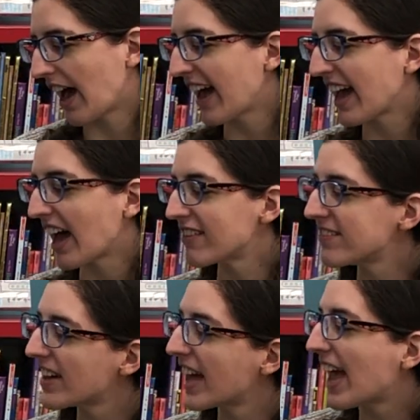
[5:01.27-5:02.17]
I have
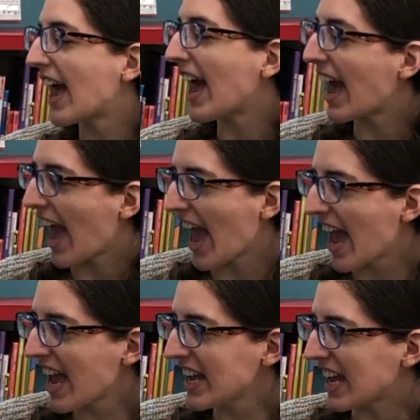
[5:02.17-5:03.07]

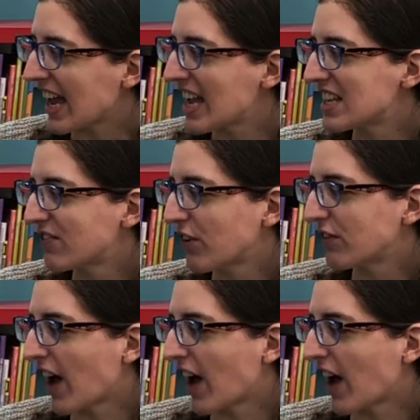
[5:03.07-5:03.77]
a isn't for